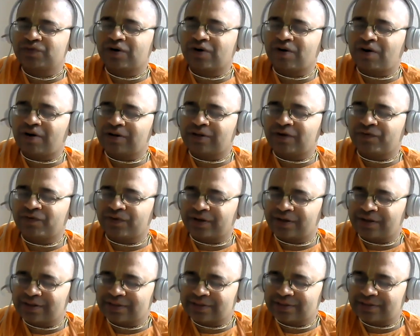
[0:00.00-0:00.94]
for all the
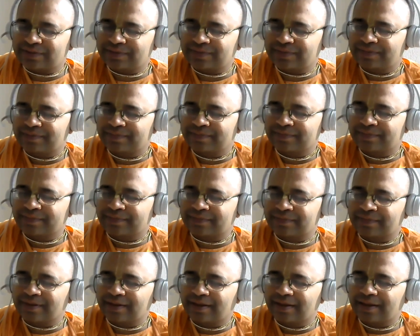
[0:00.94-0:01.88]
worlds.
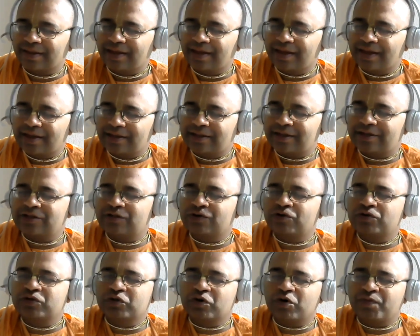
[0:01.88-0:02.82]
Hmm. There is
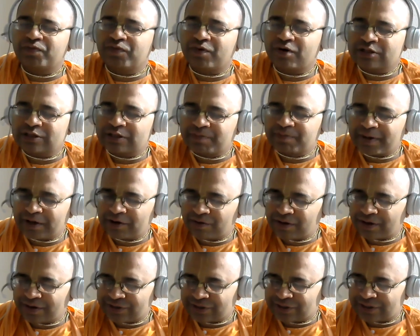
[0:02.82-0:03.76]
no scope for
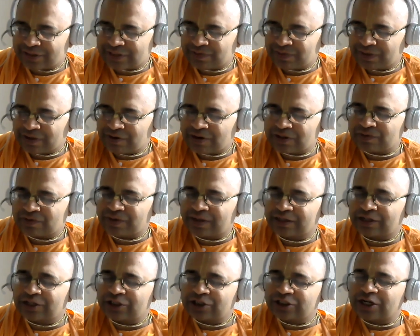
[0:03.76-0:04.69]
speculations because
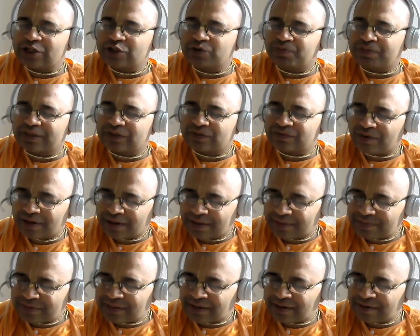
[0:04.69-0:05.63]
when Krishna speaks for
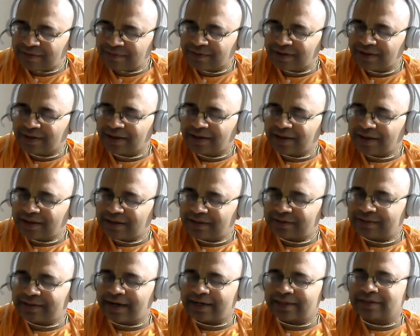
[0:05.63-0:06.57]
himself,
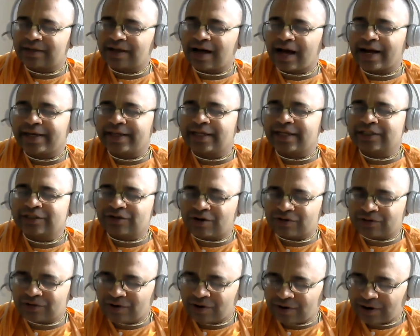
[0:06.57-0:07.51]
that is the highest
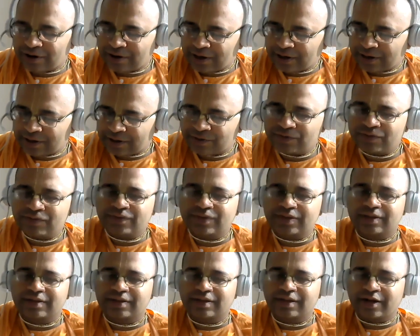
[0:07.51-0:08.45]
authoritative
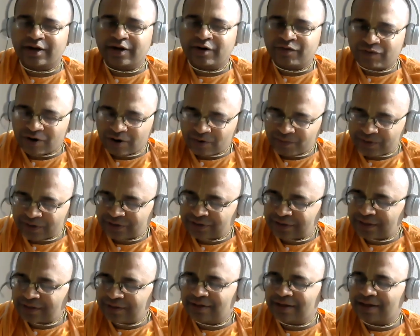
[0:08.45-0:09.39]

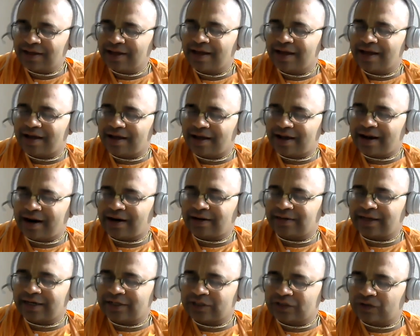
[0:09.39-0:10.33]
information,
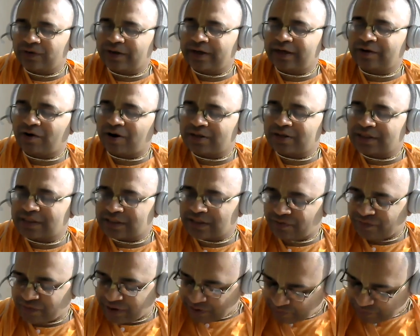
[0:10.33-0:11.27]
and that's how it causes
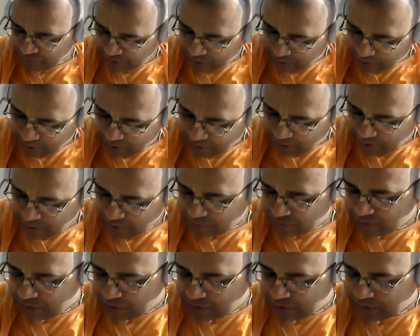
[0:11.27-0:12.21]
the welfare
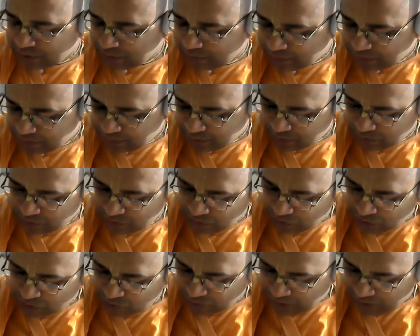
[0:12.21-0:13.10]
for the whole